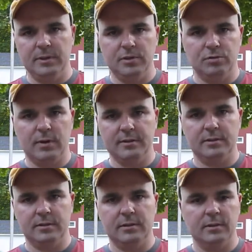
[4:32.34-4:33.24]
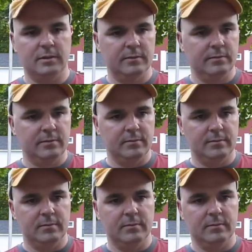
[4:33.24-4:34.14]
tricycle
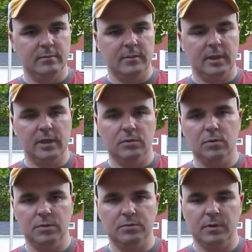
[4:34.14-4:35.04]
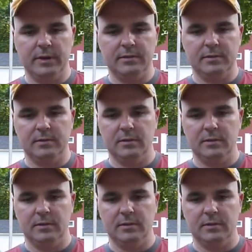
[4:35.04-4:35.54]
and the Rolls Royce.